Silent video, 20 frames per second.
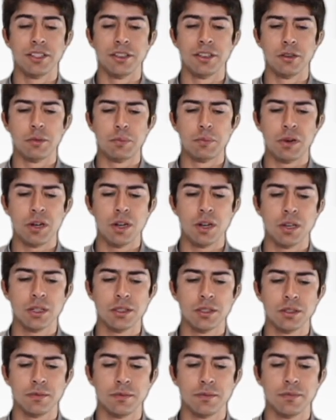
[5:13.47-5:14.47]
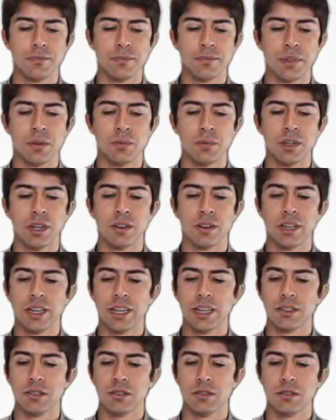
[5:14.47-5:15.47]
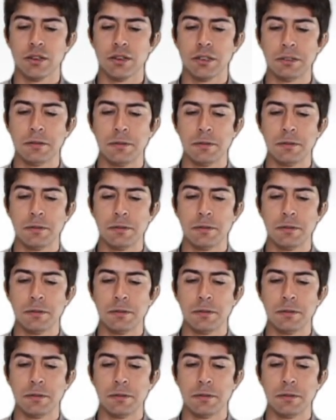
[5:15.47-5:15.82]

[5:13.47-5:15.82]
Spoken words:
a new part and we're going to get started.